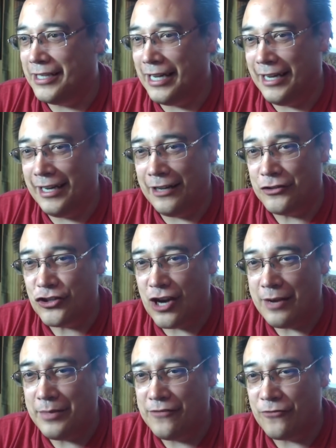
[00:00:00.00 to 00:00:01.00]
But
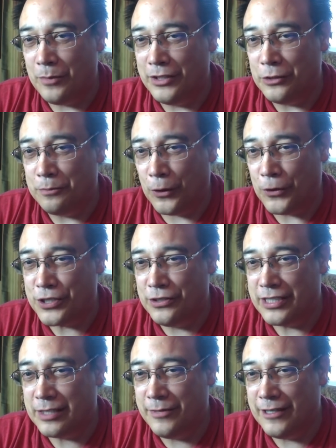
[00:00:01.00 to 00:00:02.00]
I'll chime in from a little
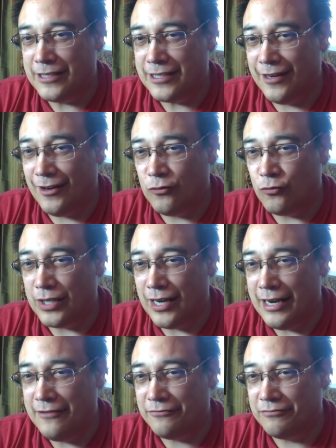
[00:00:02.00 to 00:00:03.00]
personal experience
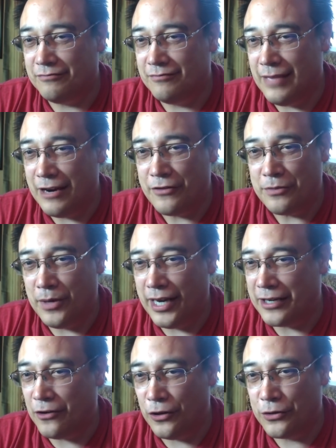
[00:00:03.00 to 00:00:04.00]
here. When I've
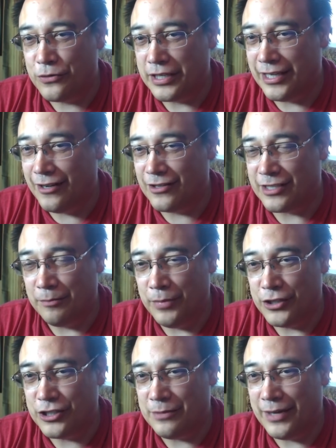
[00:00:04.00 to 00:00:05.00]
met with Mike all through the
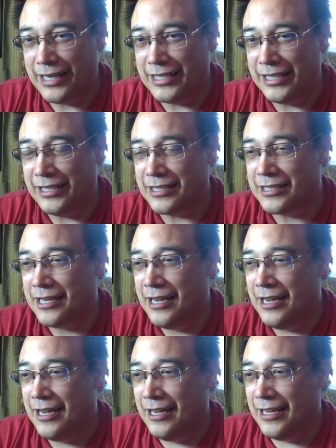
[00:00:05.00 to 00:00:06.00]
years and pitched him
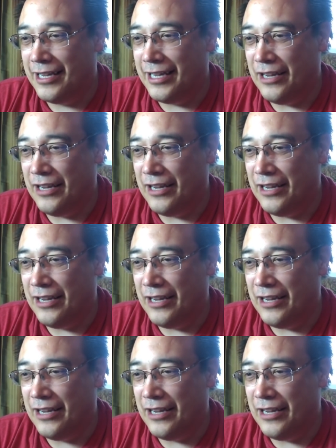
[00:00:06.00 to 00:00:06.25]
ideas,